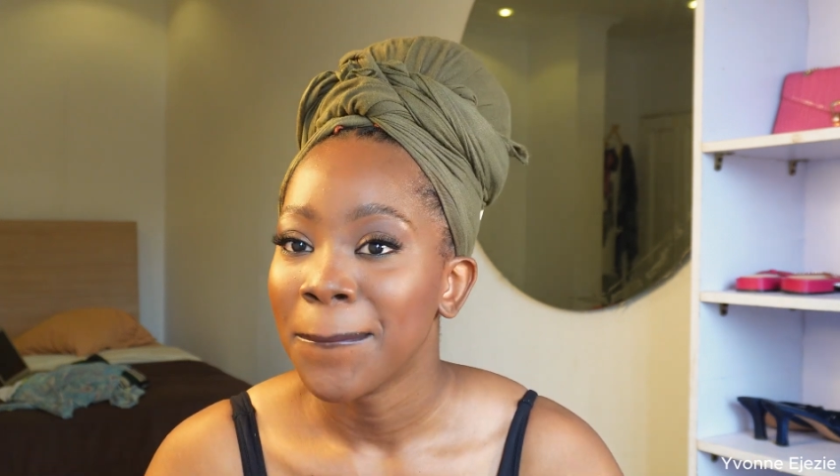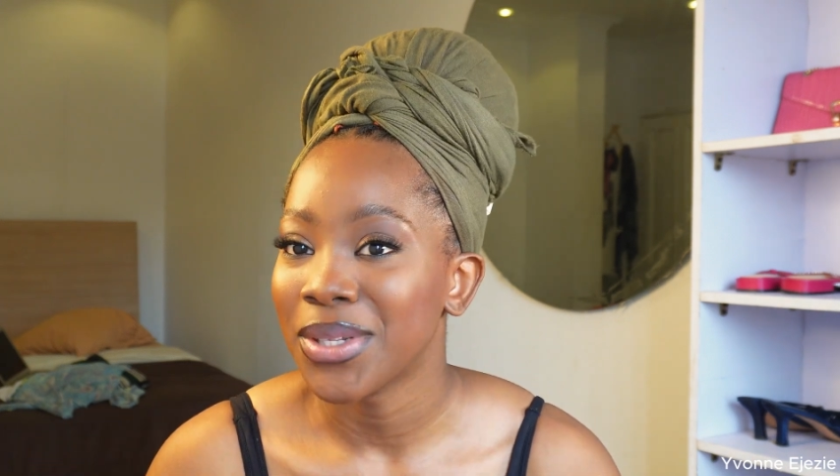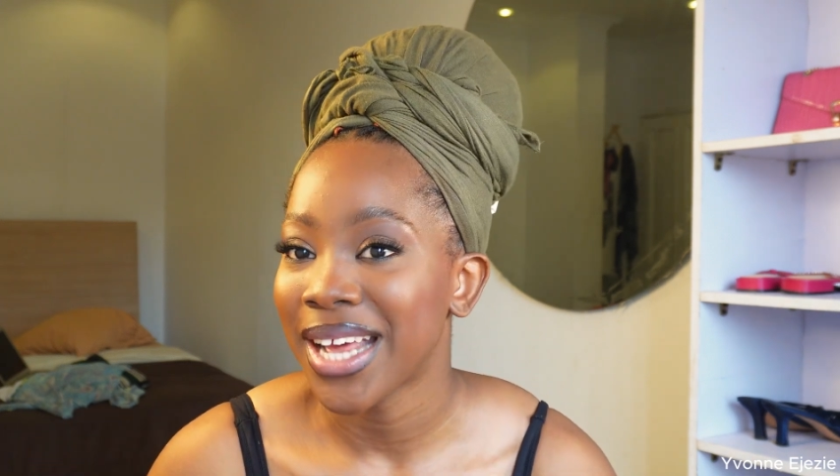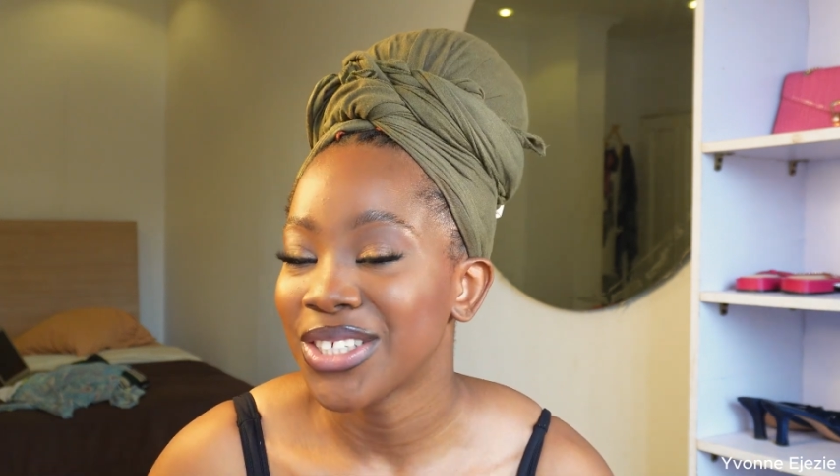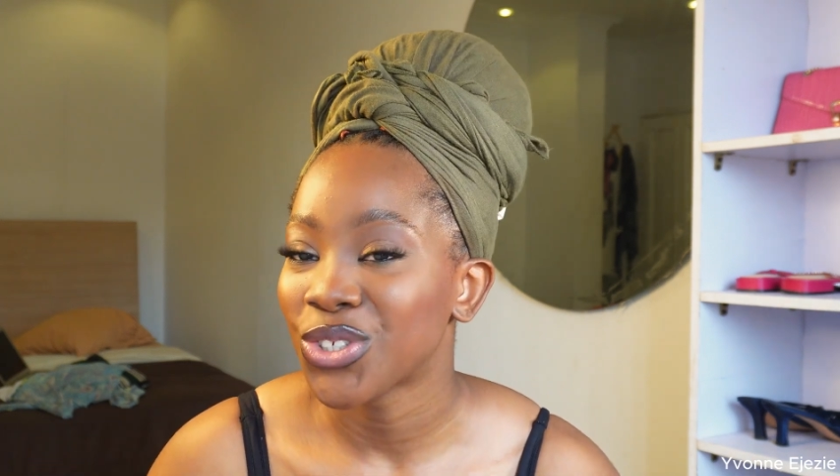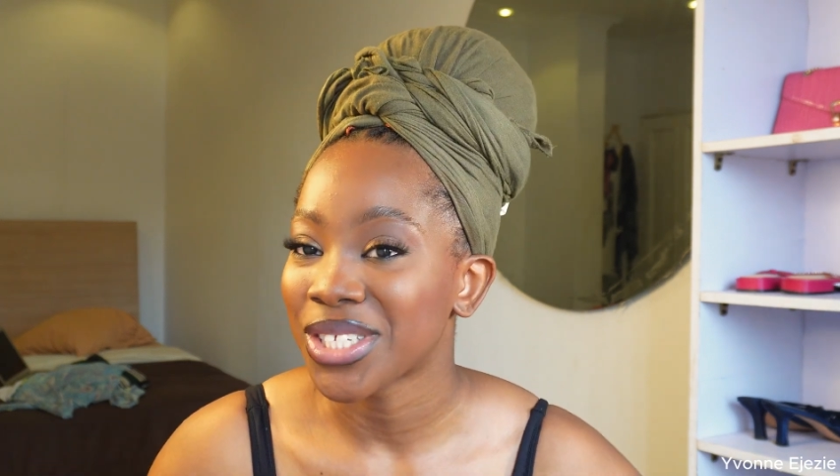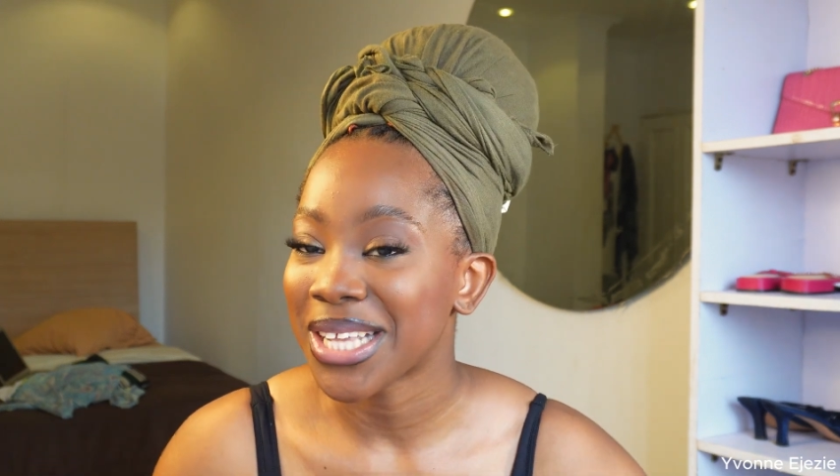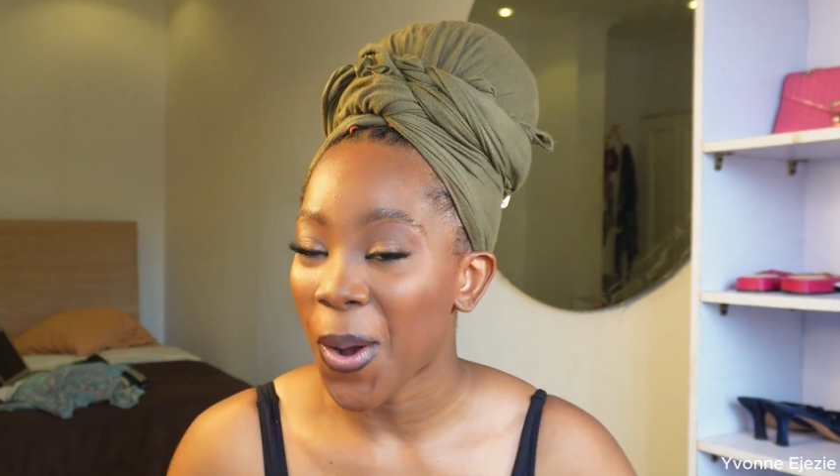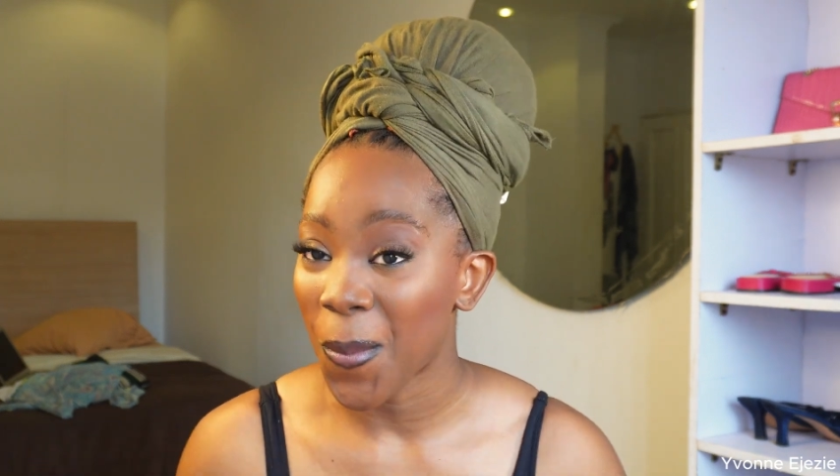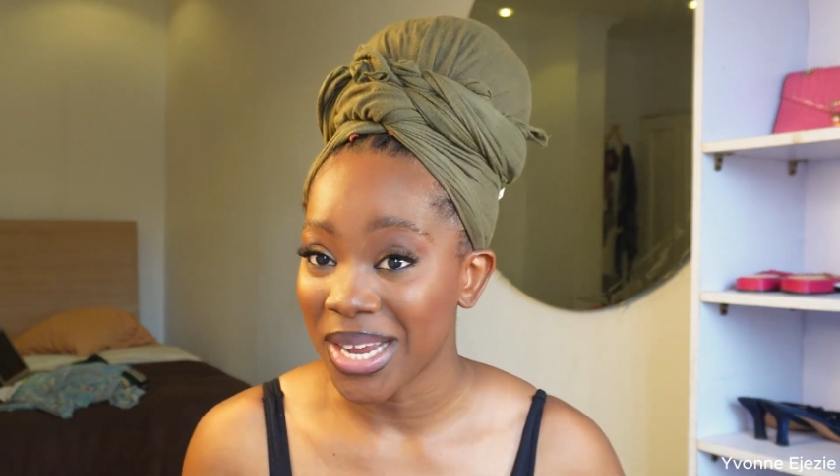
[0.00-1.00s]
But that's
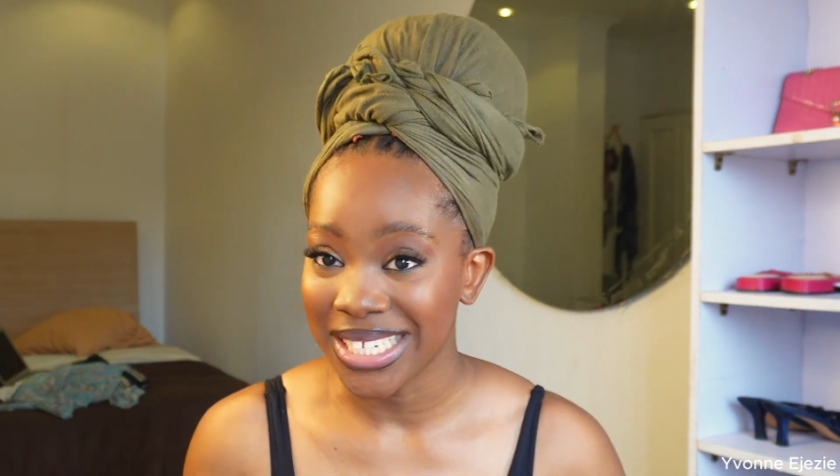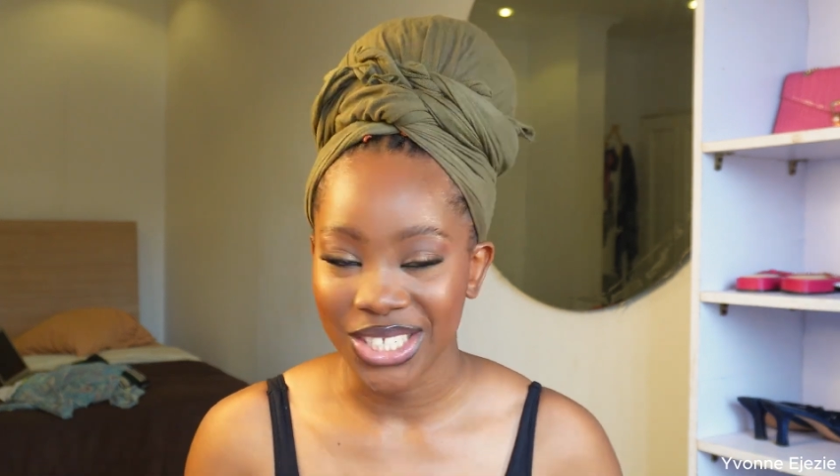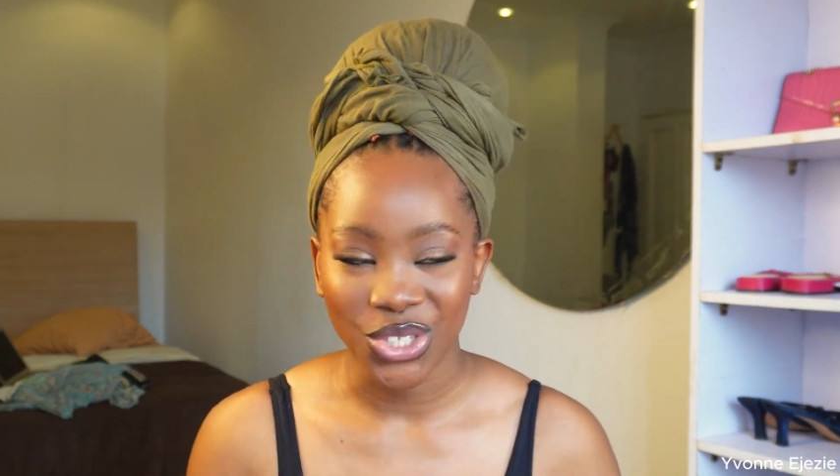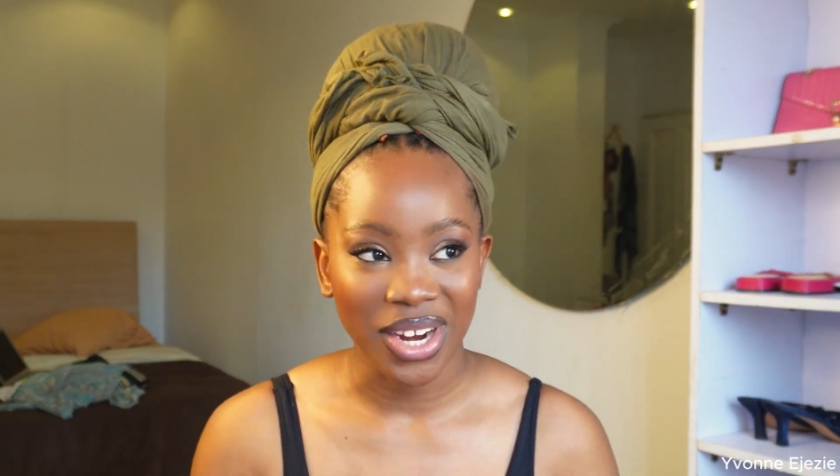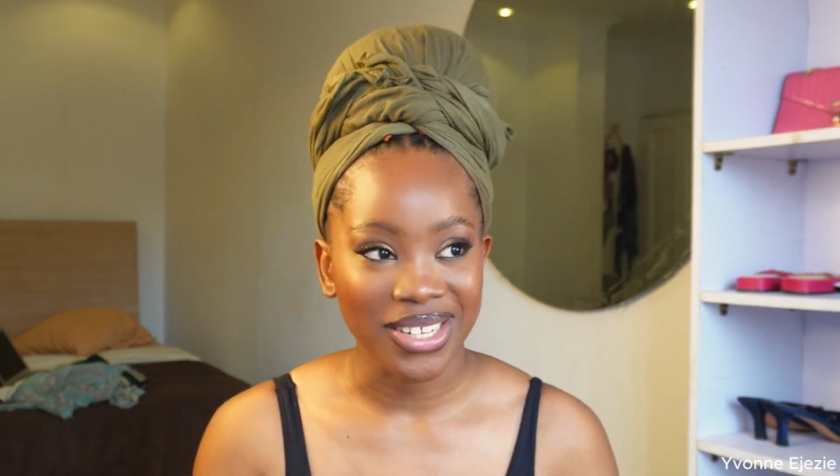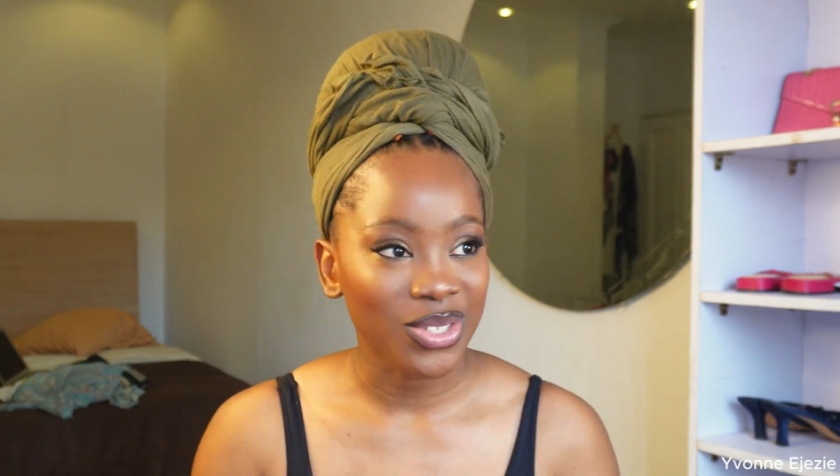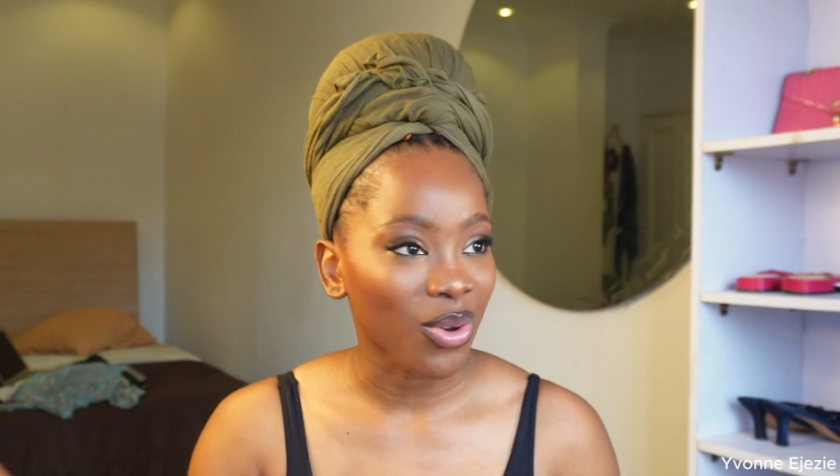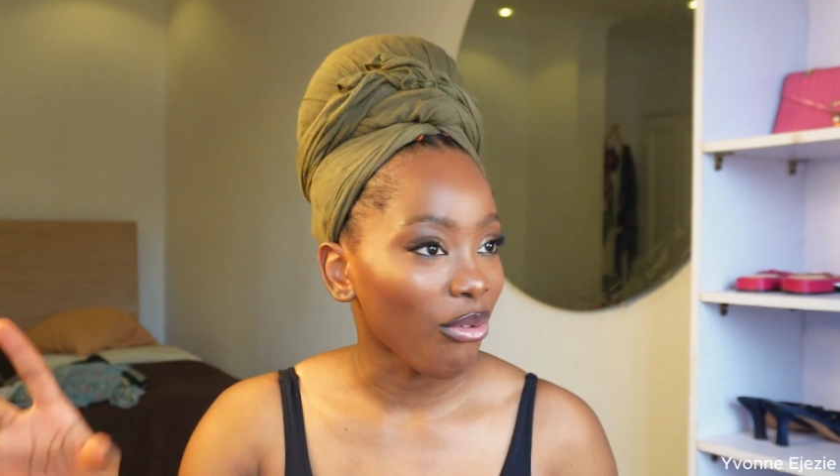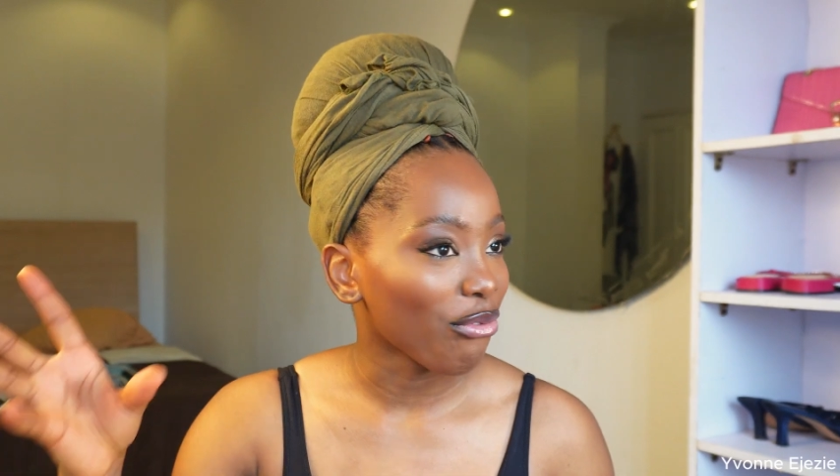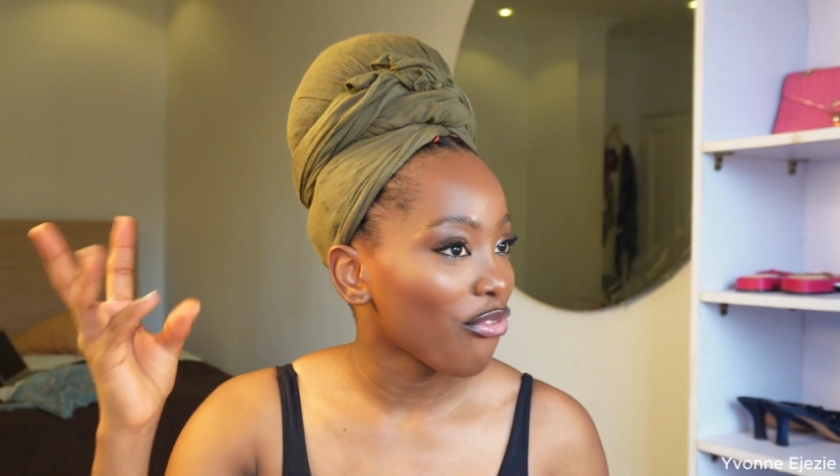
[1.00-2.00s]
just how many strands
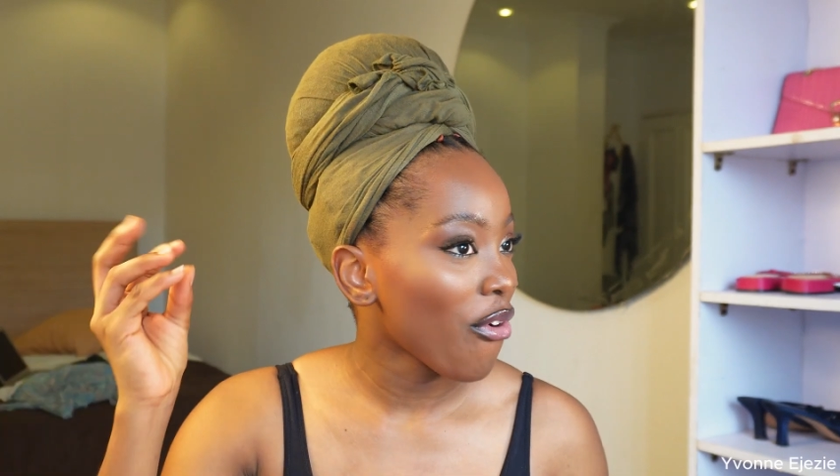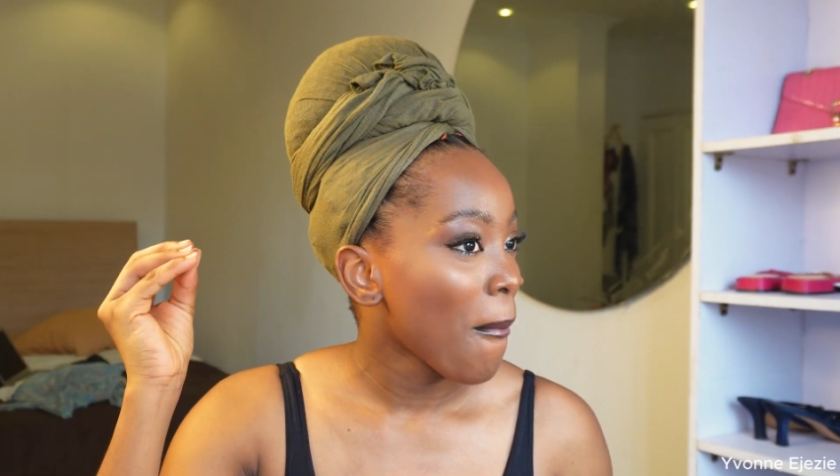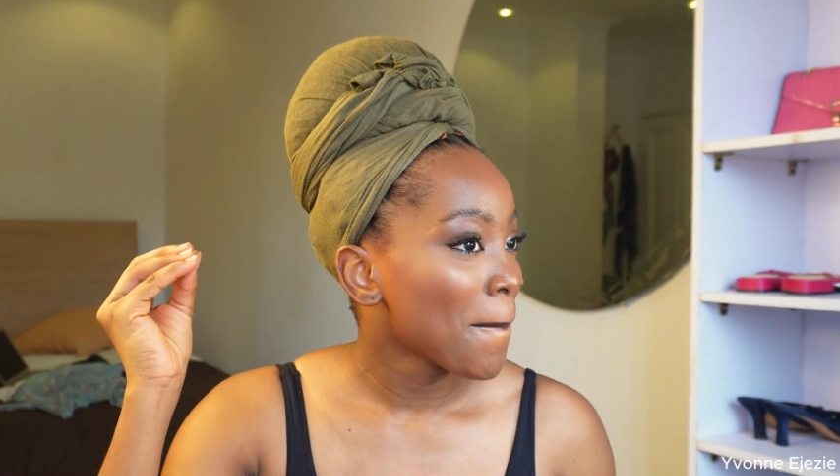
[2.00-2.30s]
of